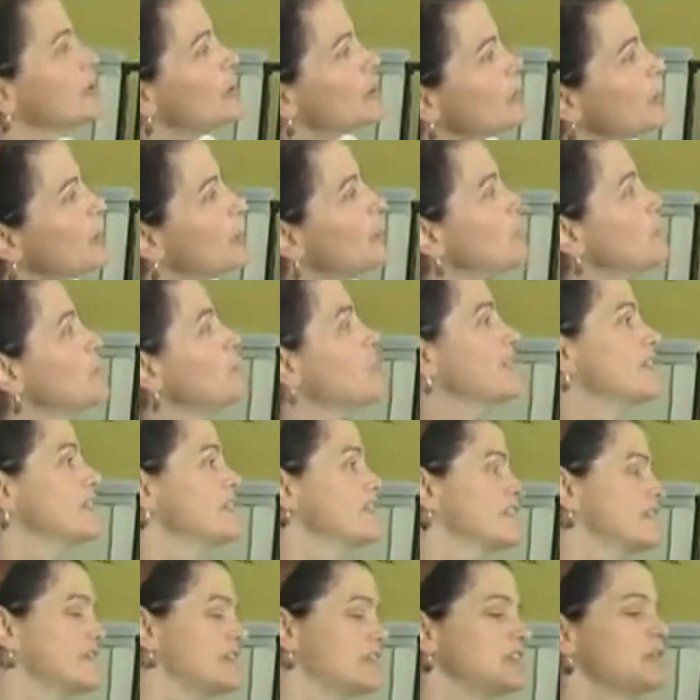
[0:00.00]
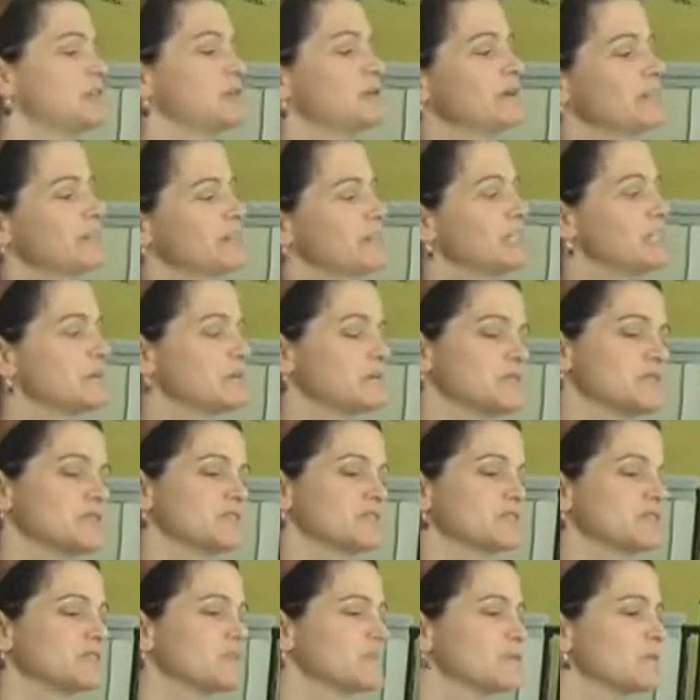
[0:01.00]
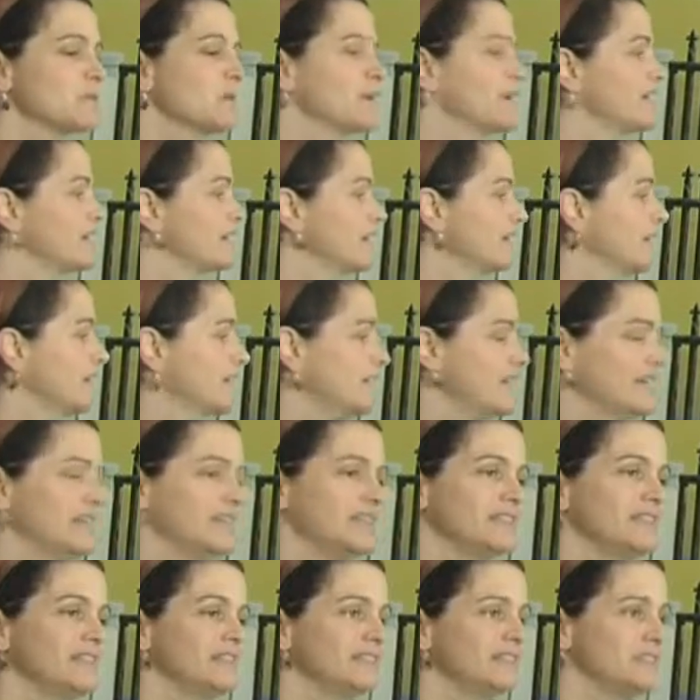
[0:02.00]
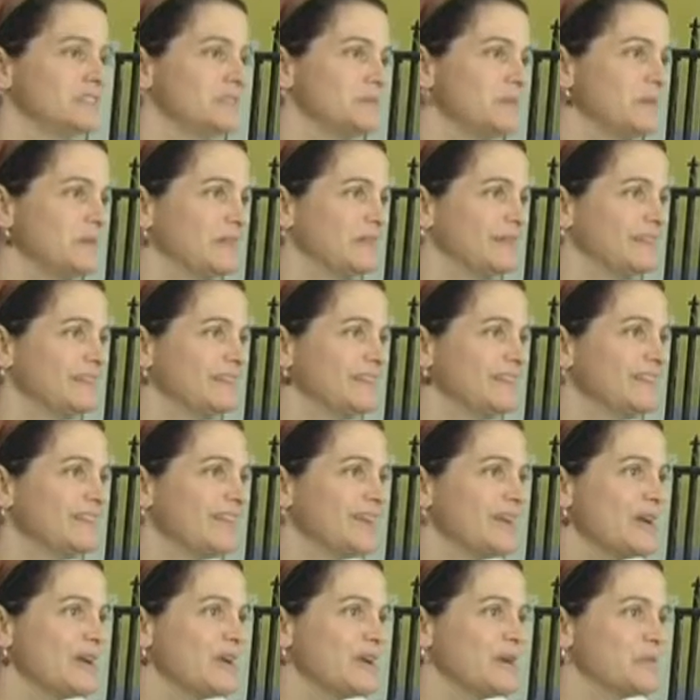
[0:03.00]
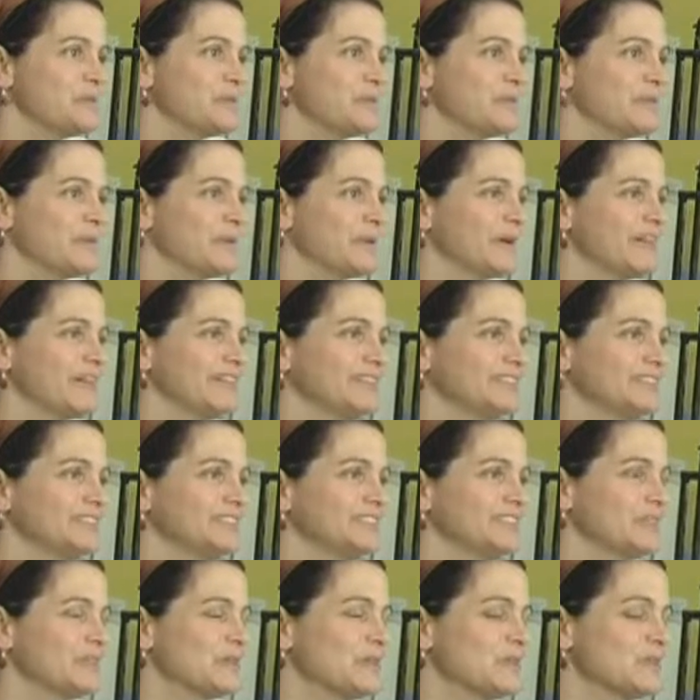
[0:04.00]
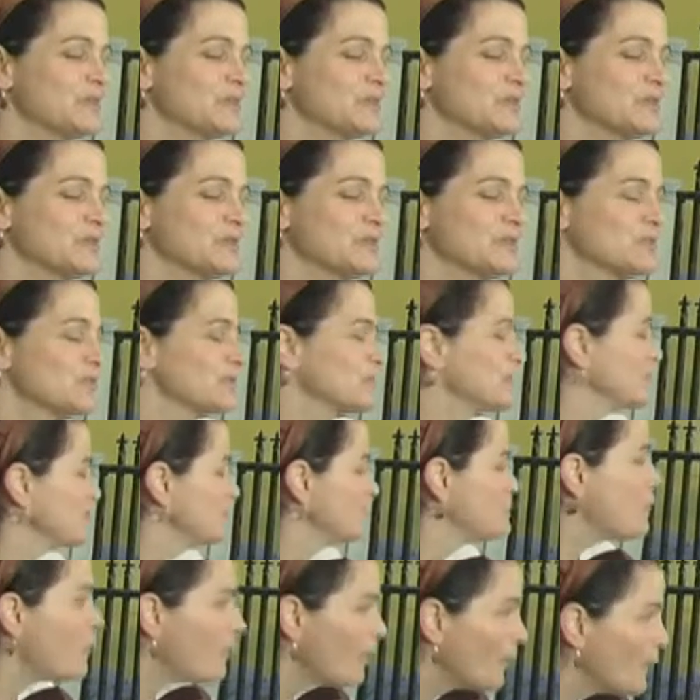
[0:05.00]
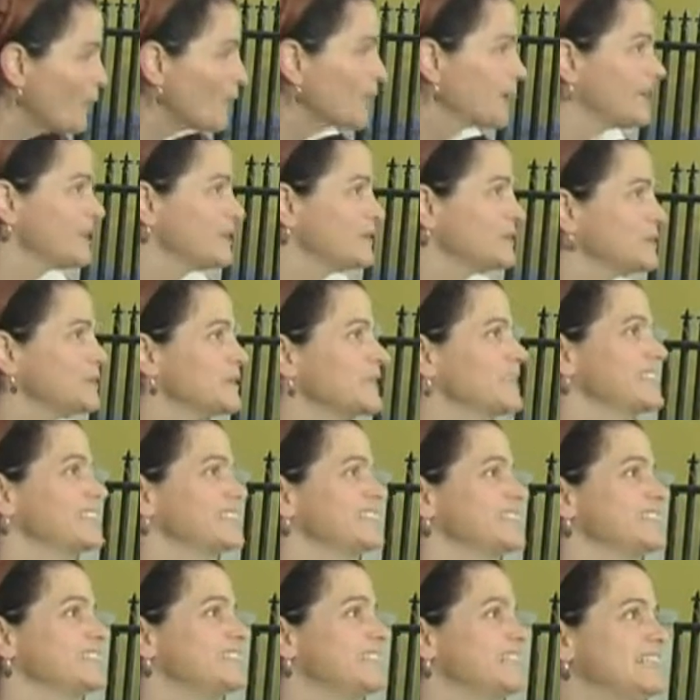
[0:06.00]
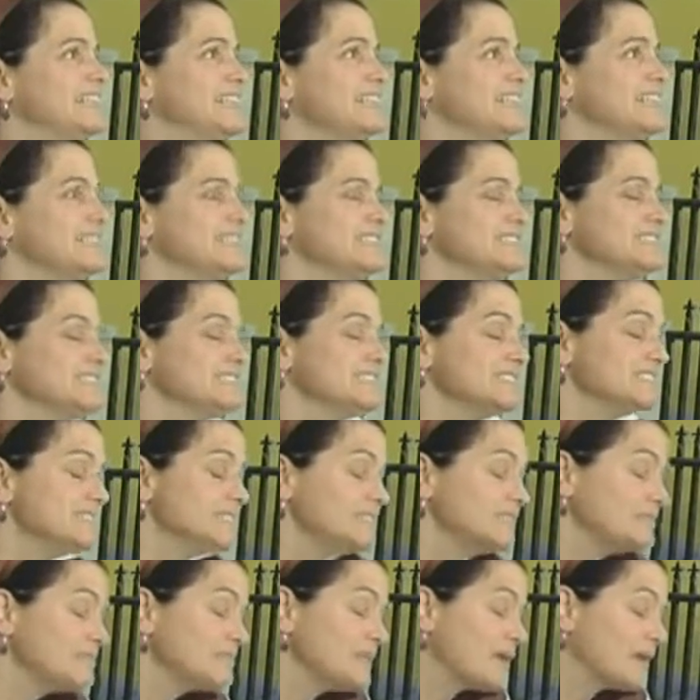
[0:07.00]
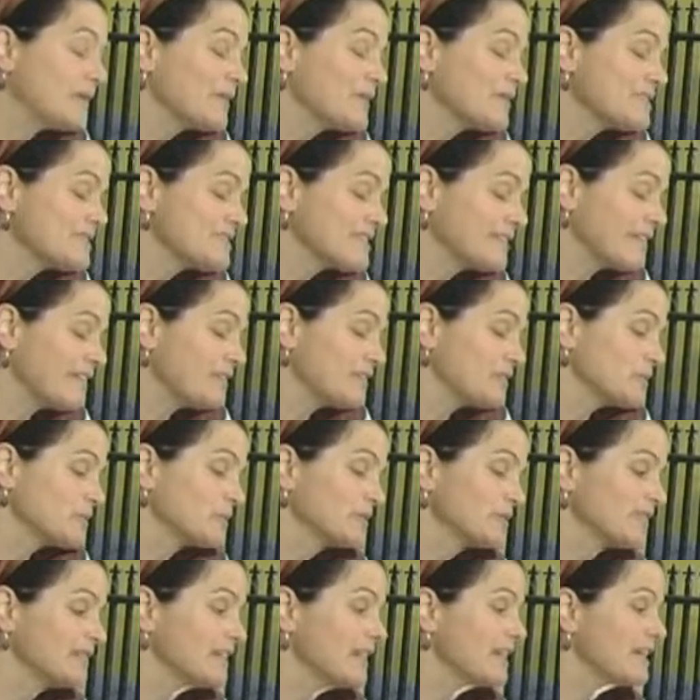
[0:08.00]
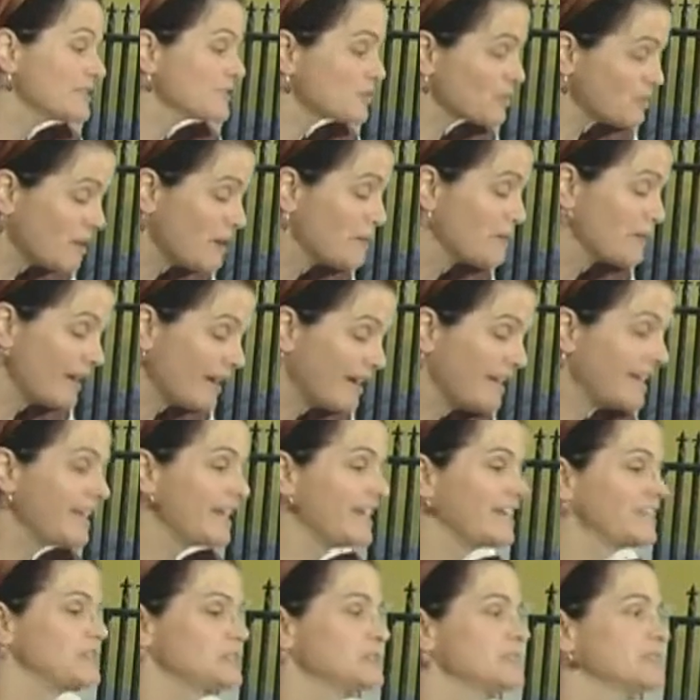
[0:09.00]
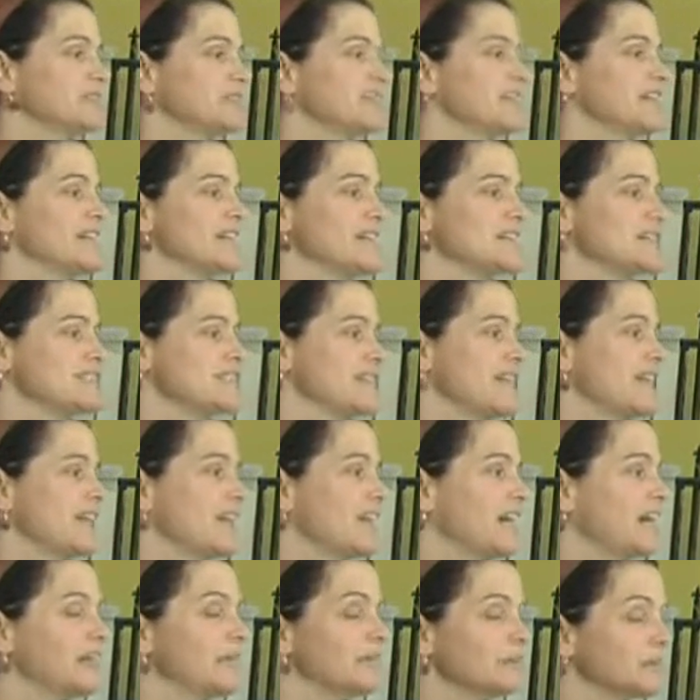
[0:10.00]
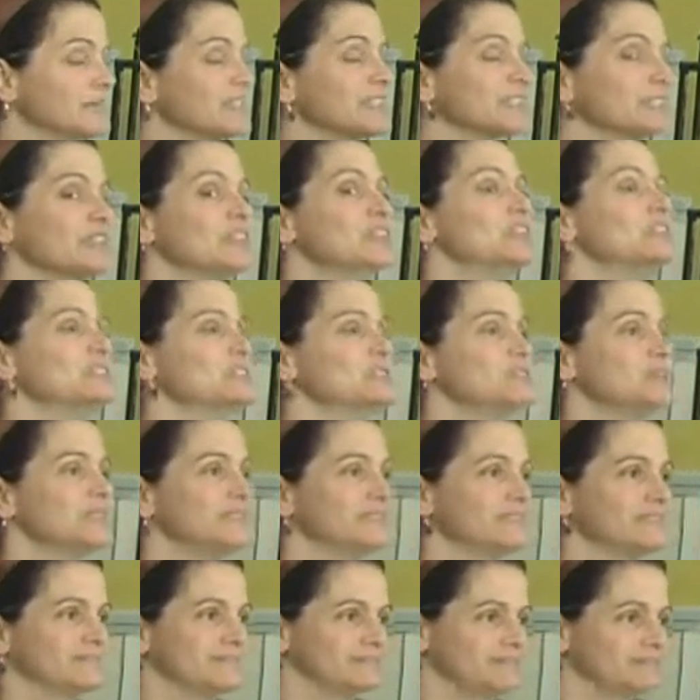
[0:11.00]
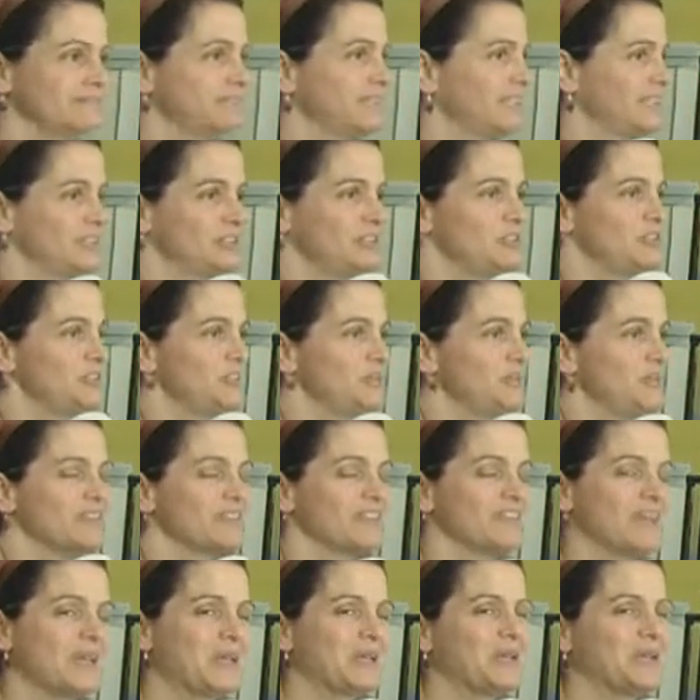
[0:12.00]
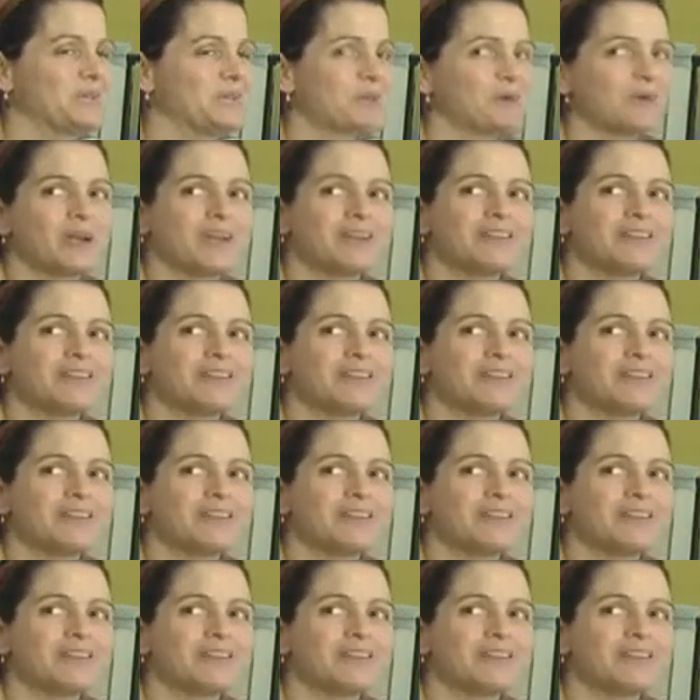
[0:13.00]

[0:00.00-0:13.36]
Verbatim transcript: home because then I knew everything was just the way it needed to be. But, you know, there's a certain point when parents have to realize, or maybe I had to realize, that I really couldn't do it. I couldn't do everything anymore. I